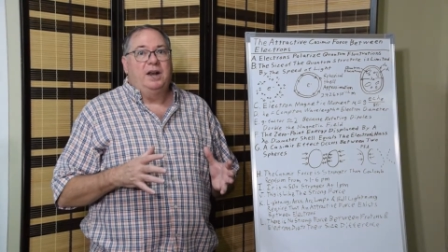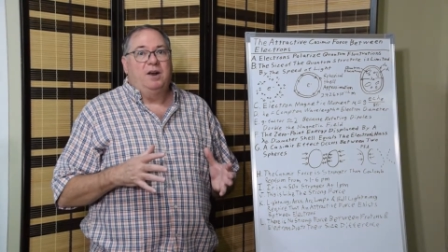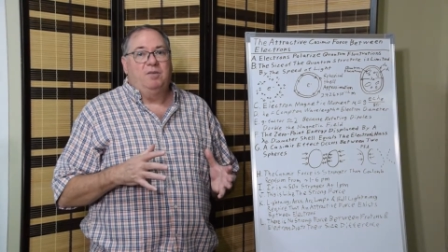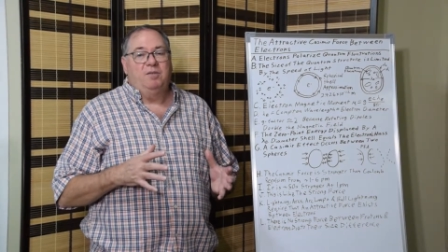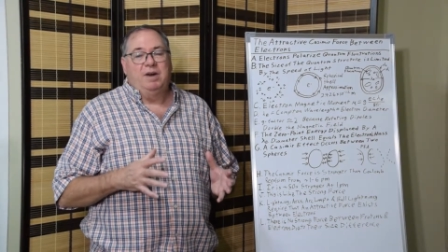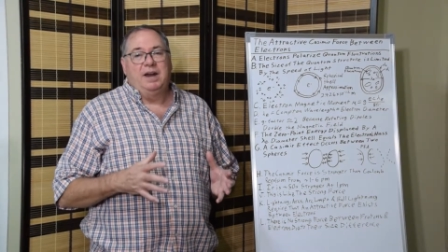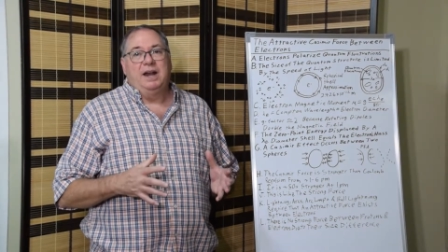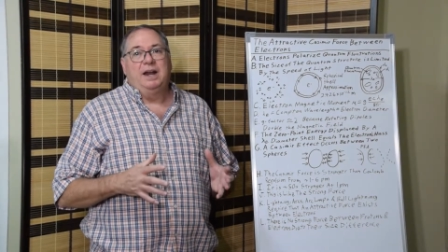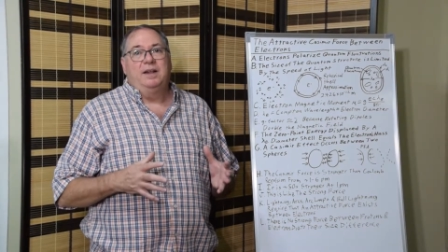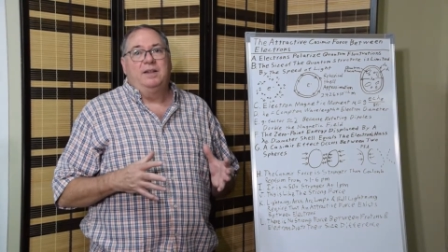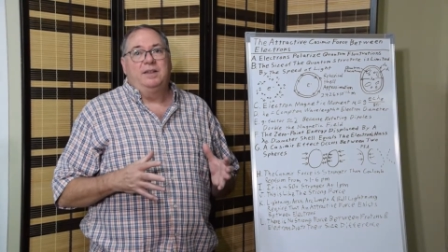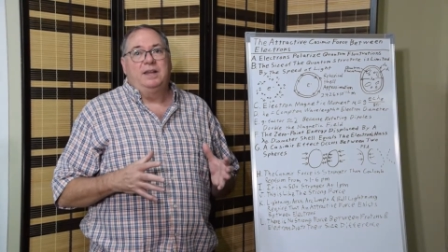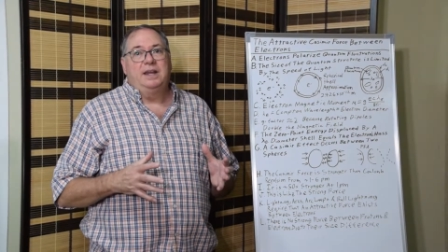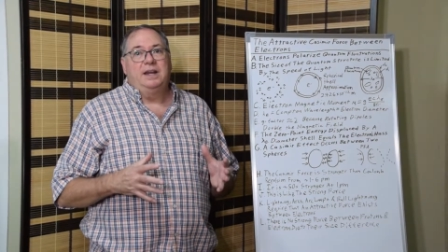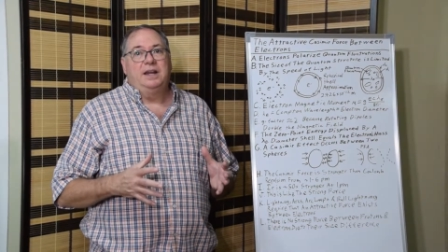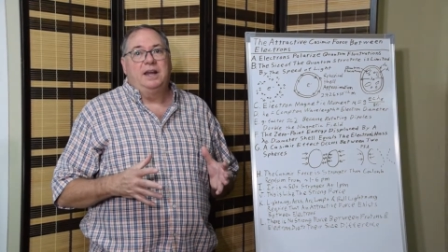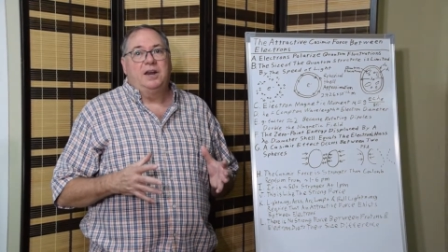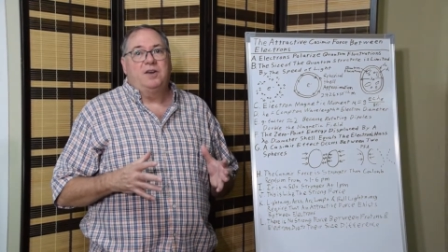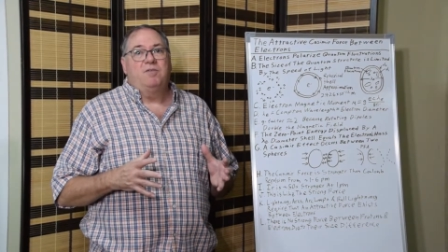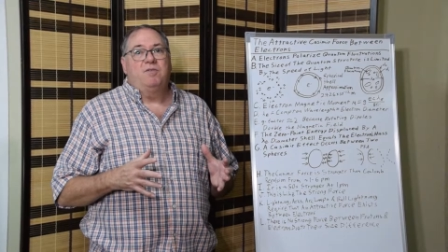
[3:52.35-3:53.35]
around the
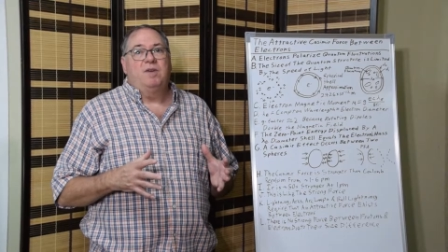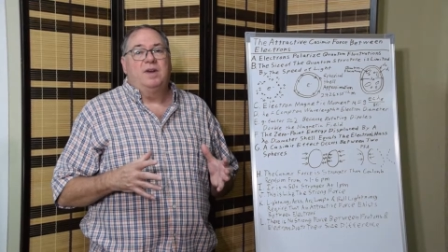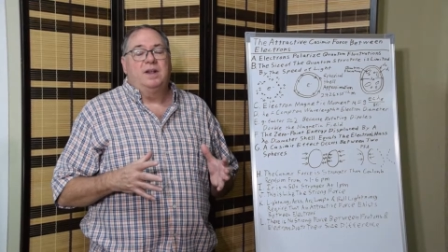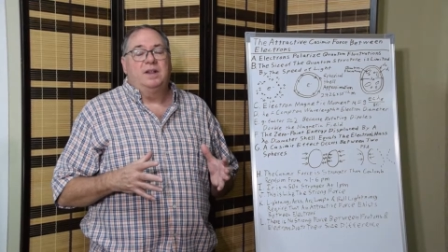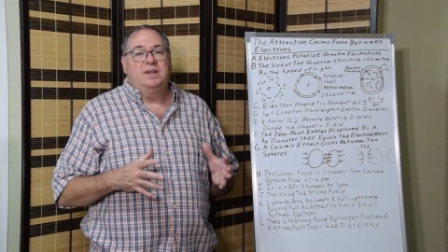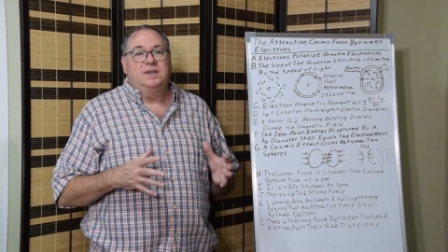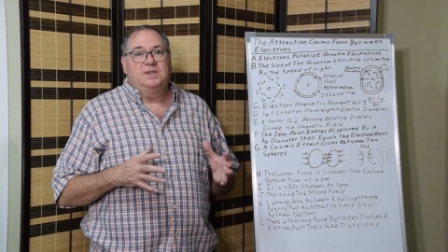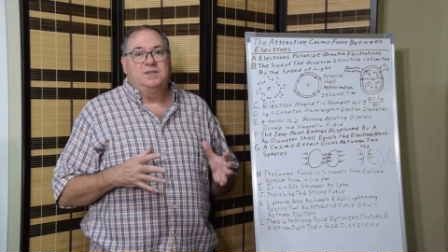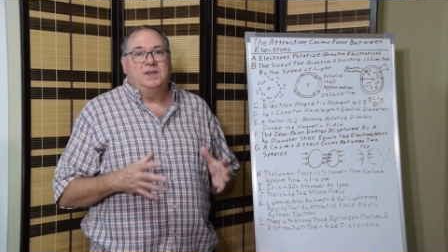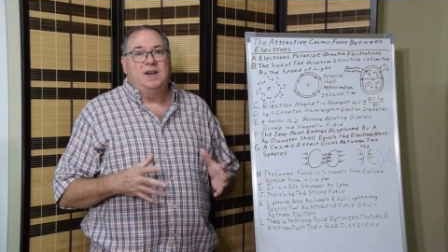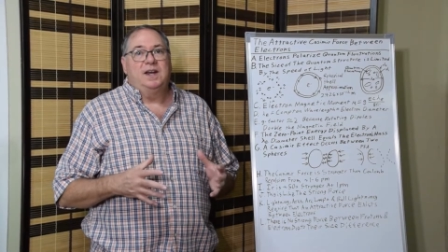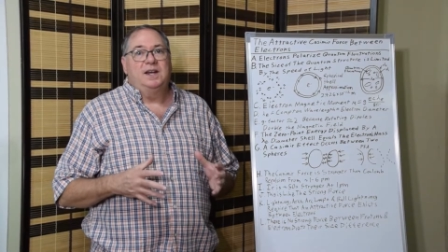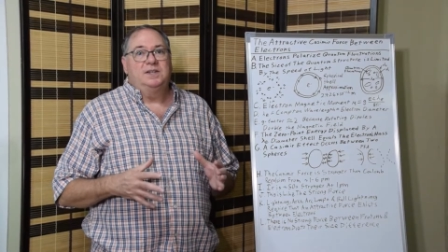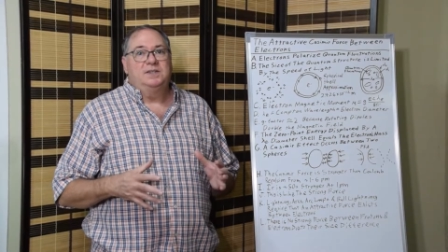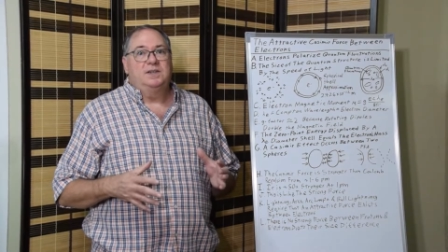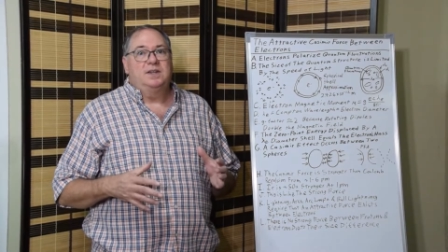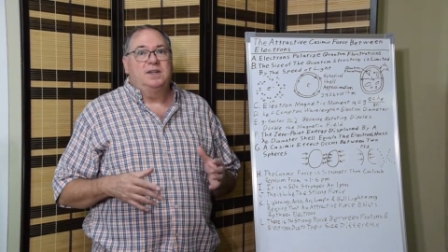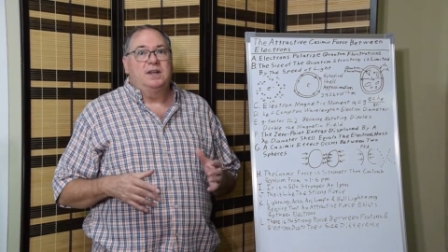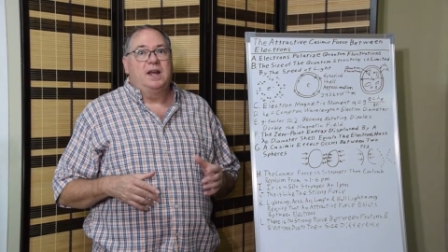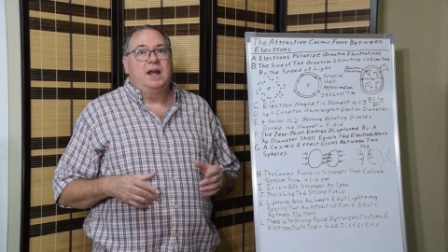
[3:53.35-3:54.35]
electron the size
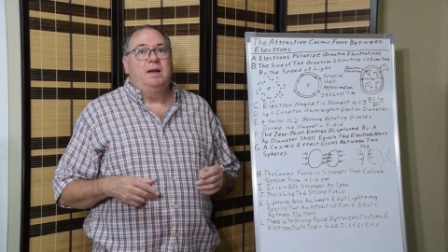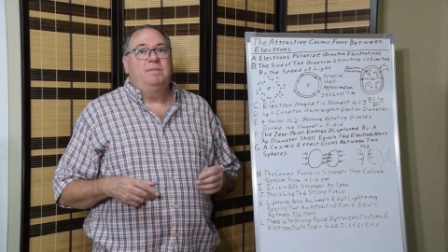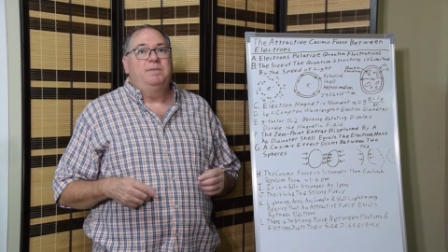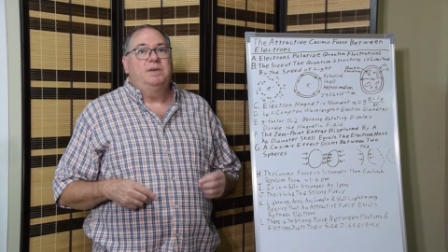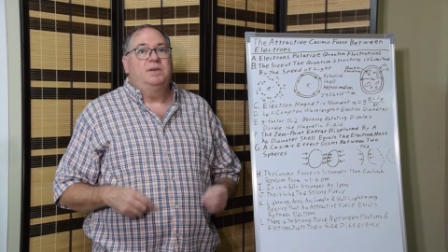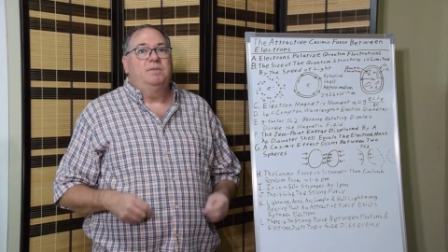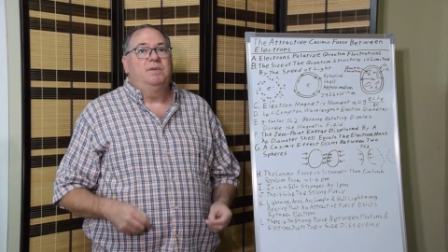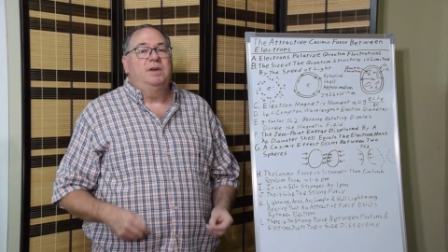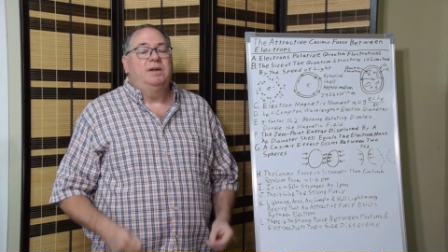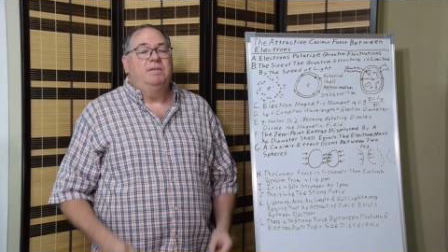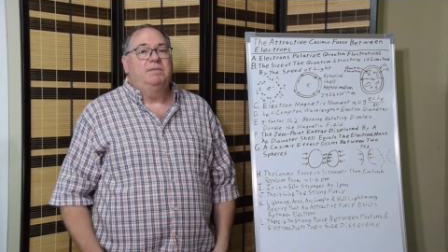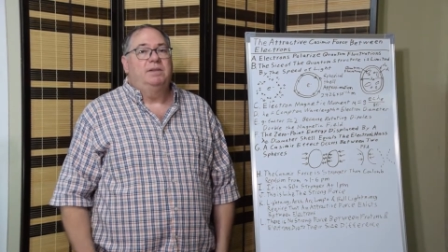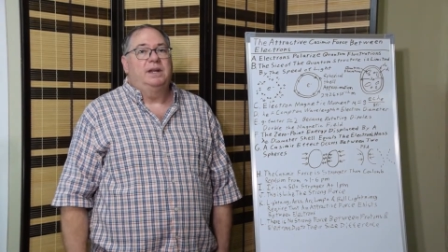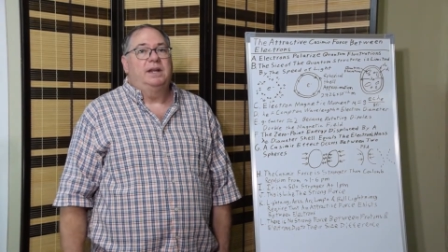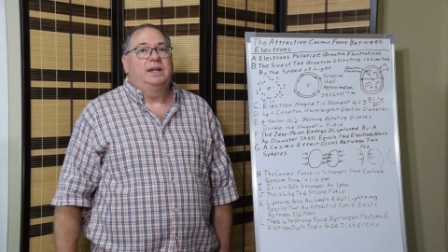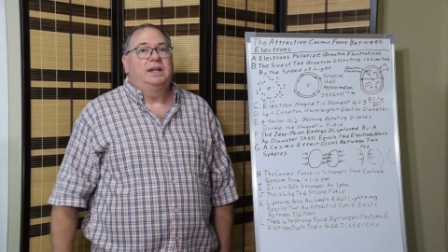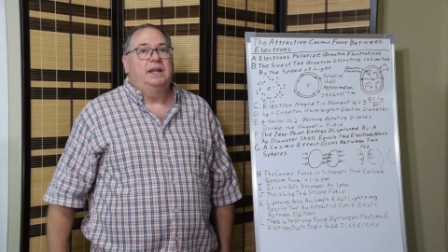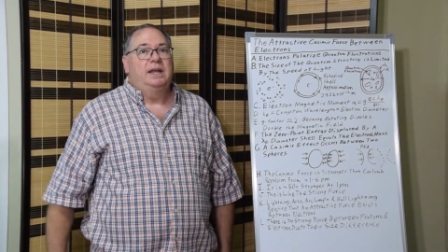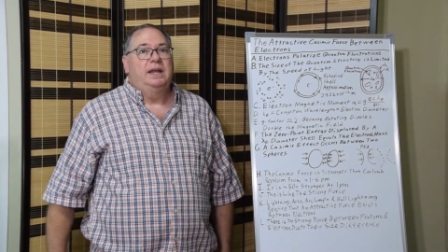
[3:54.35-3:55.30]
of the Compton wavelength.